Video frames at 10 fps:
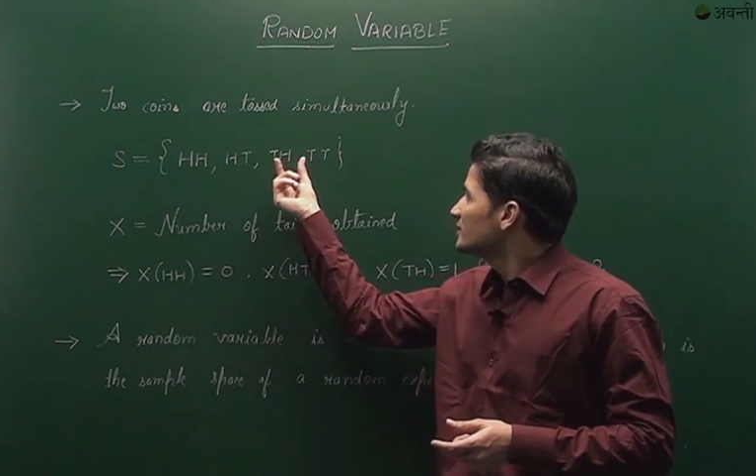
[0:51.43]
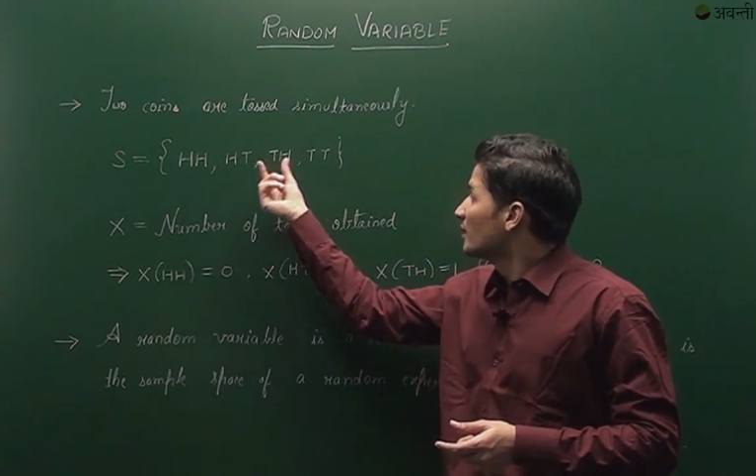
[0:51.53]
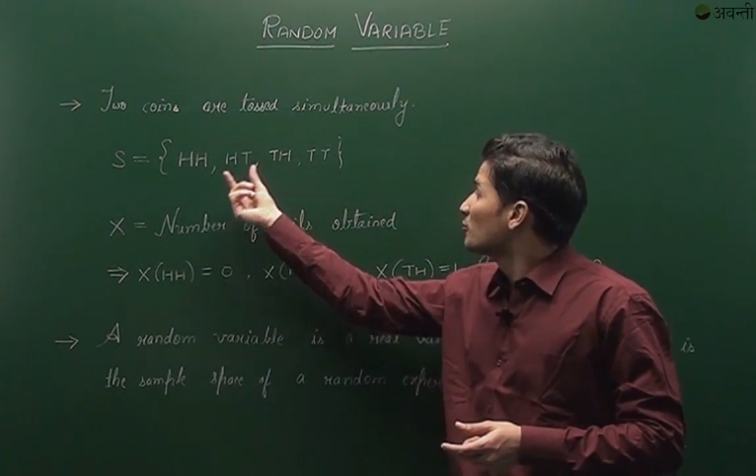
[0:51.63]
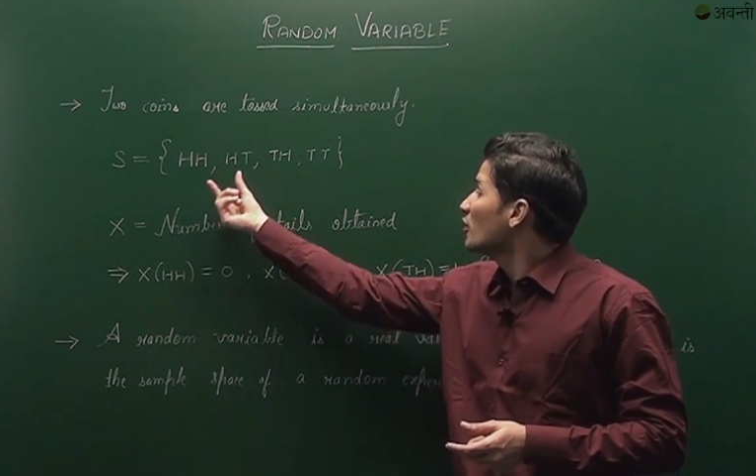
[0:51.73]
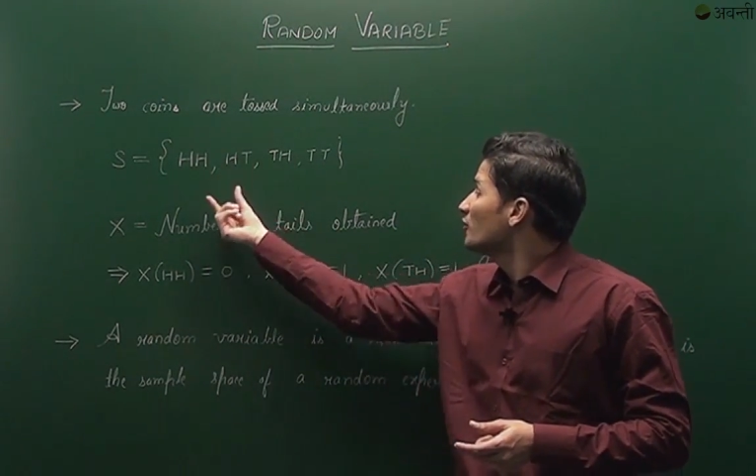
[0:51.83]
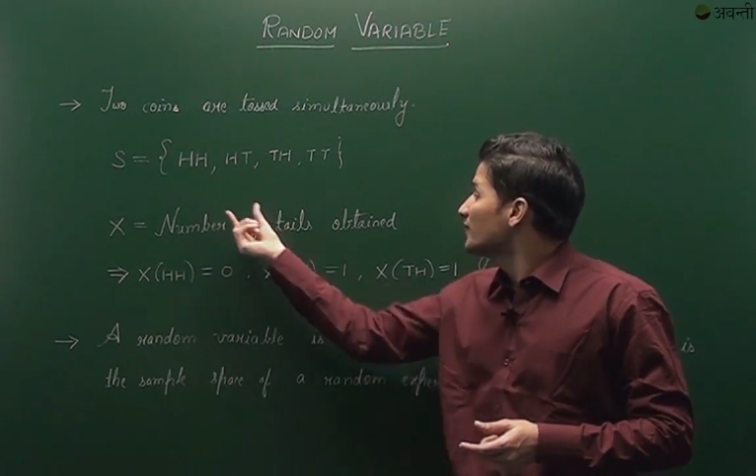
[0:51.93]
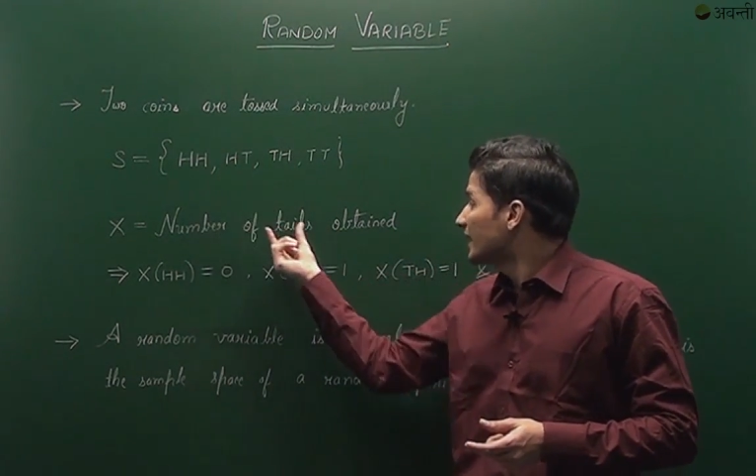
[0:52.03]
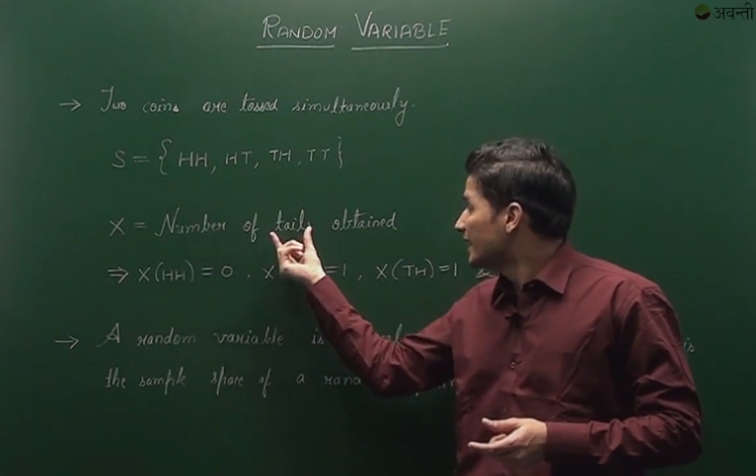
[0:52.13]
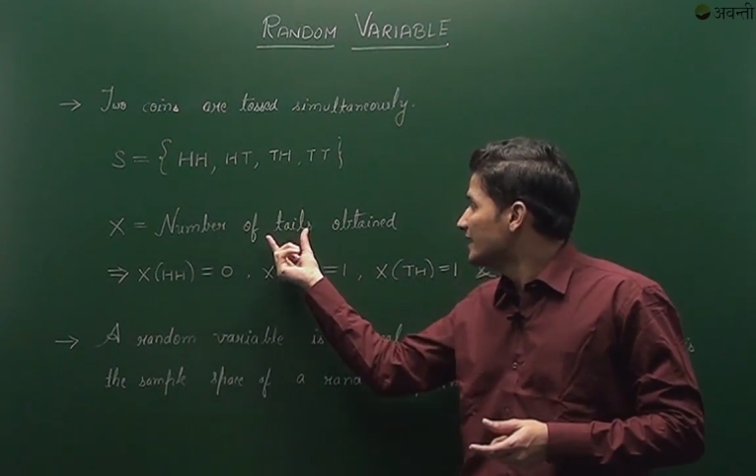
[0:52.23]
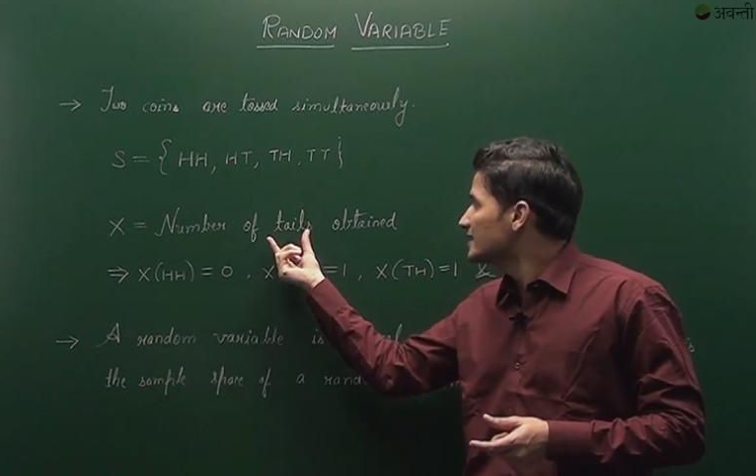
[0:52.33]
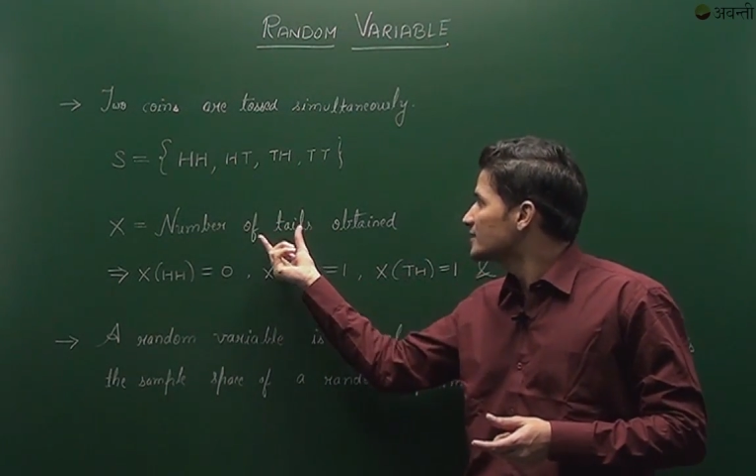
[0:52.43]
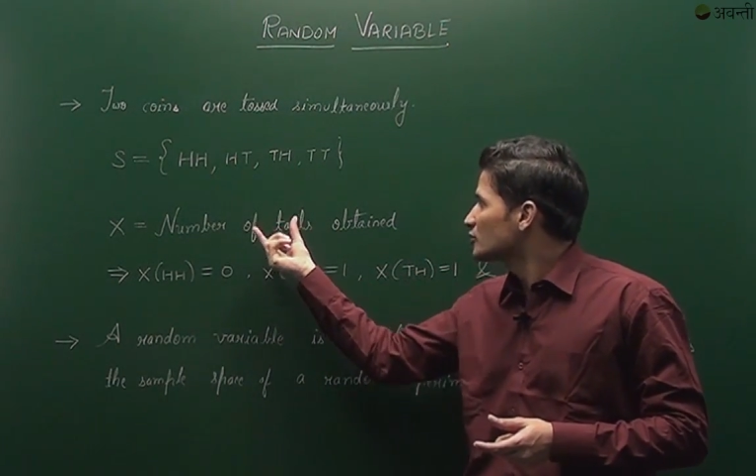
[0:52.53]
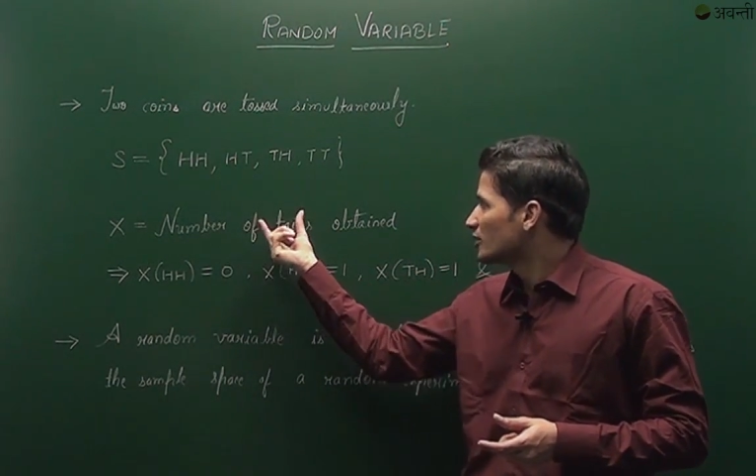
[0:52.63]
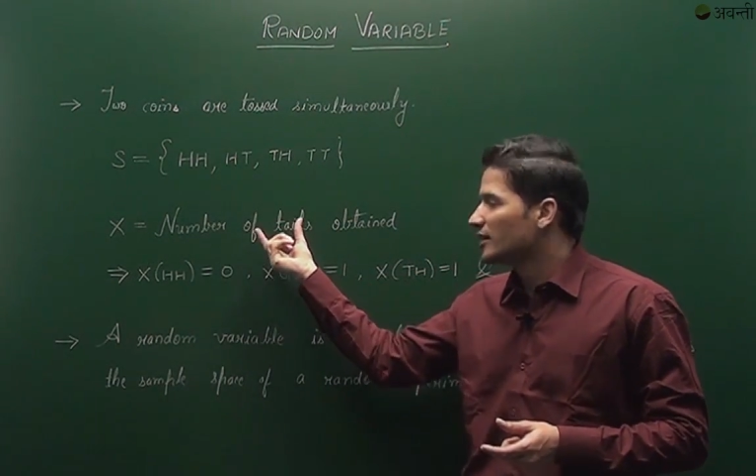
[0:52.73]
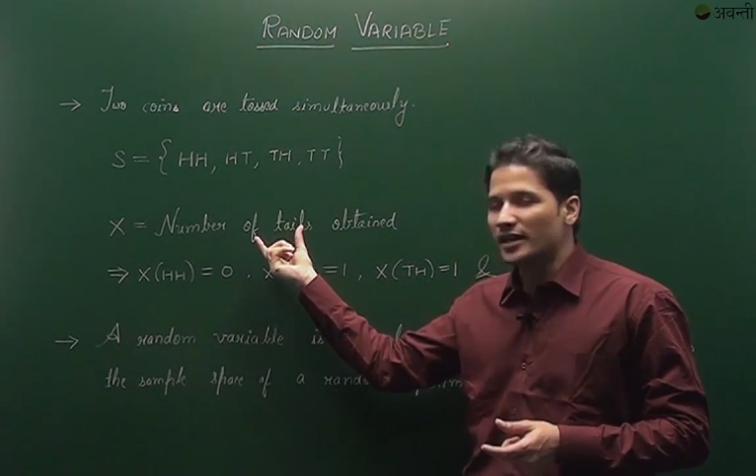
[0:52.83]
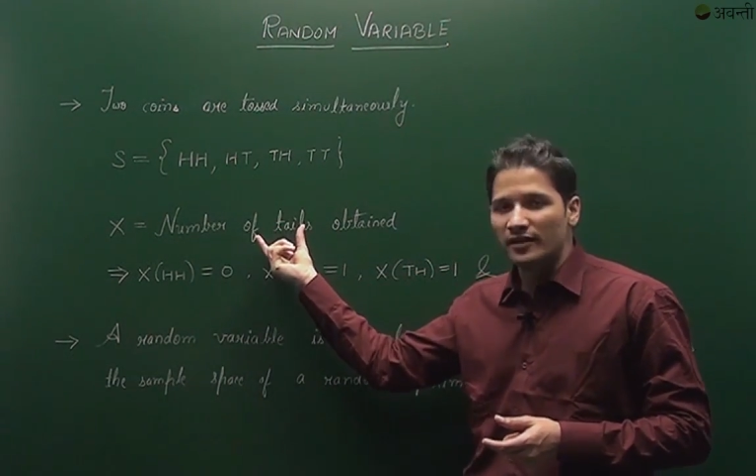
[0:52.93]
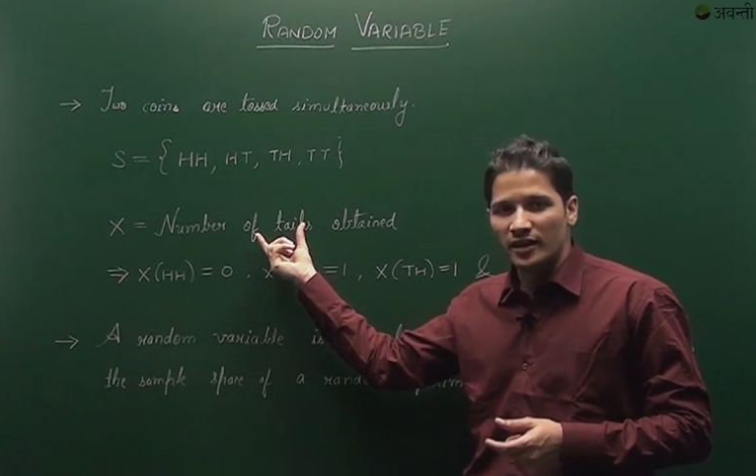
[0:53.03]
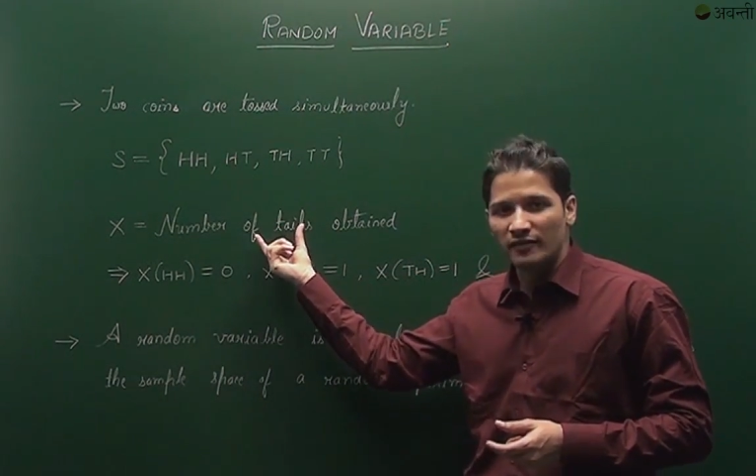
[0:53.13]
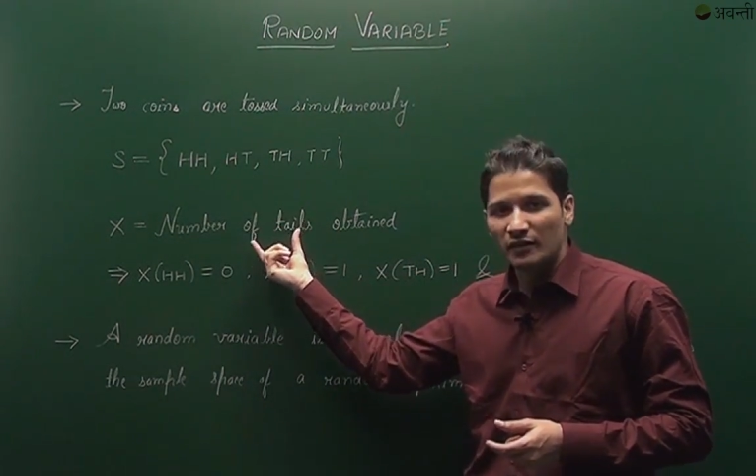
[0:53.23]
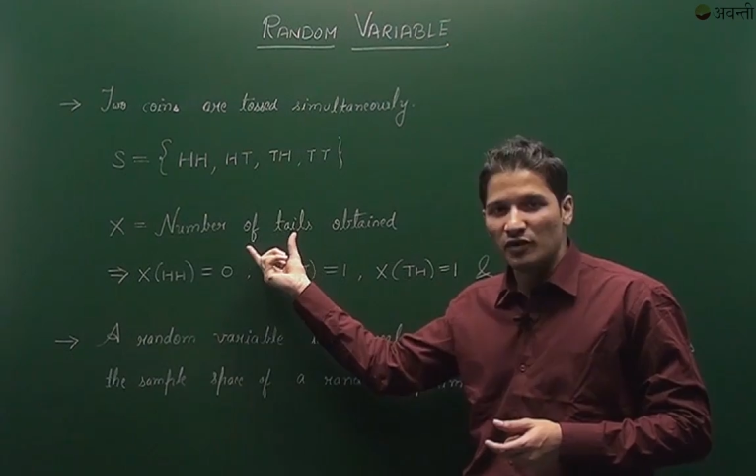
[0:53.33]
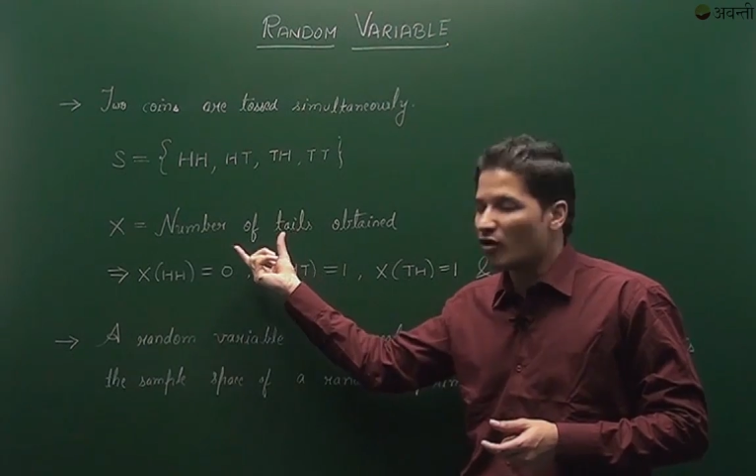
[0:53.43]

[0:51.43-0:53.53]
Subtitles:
we have to